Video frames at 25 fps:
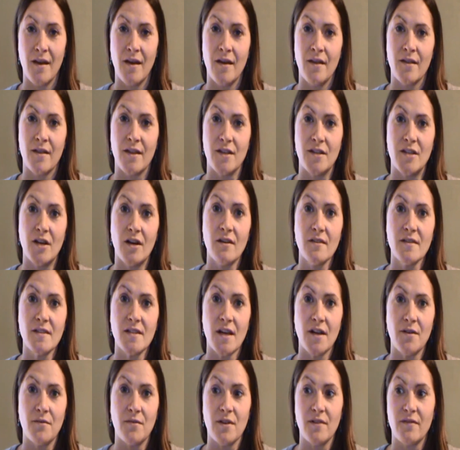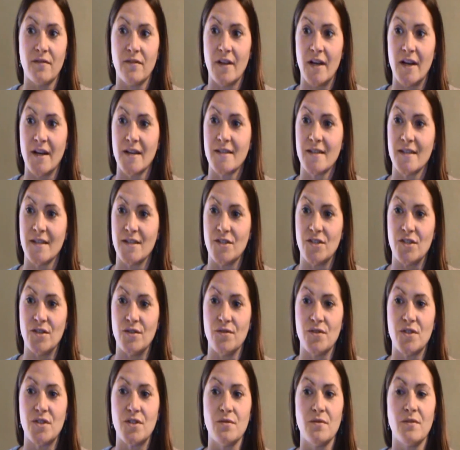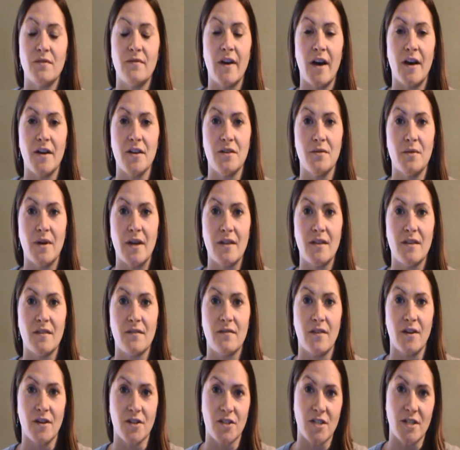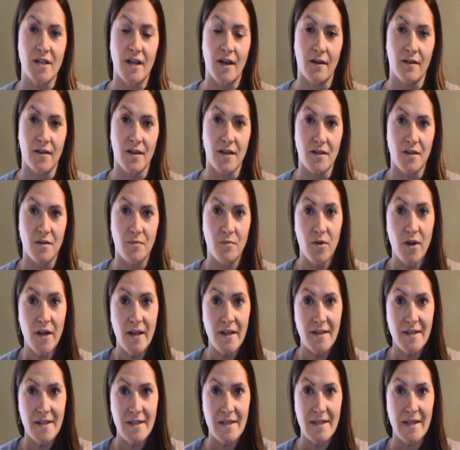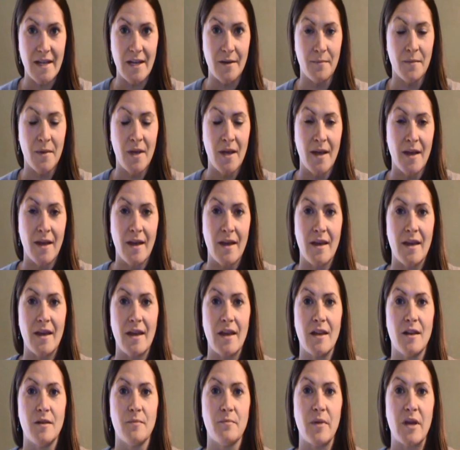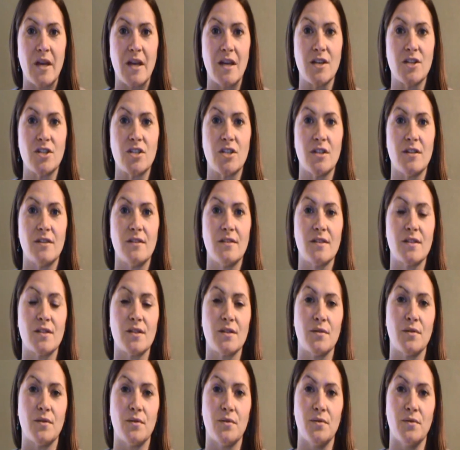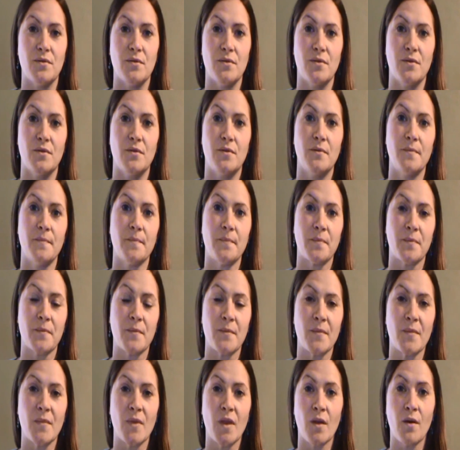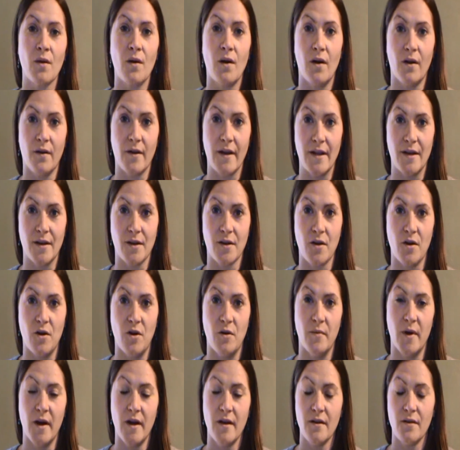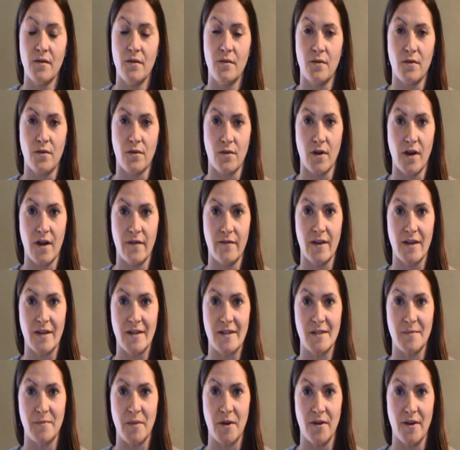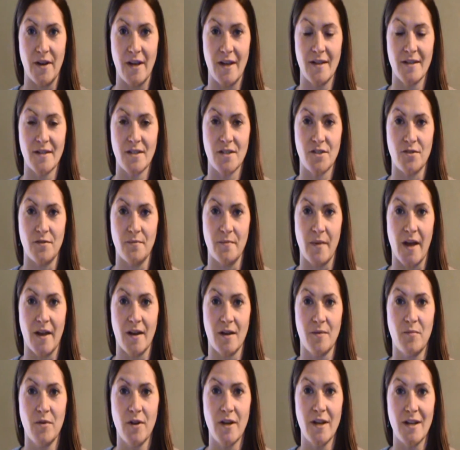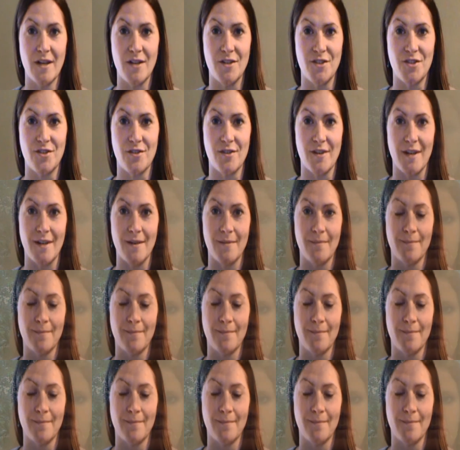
The doll's eye reflex is used to evaluate the functionality of the brainstem in patients who are in a coma or who have experienced traumatic brain injury.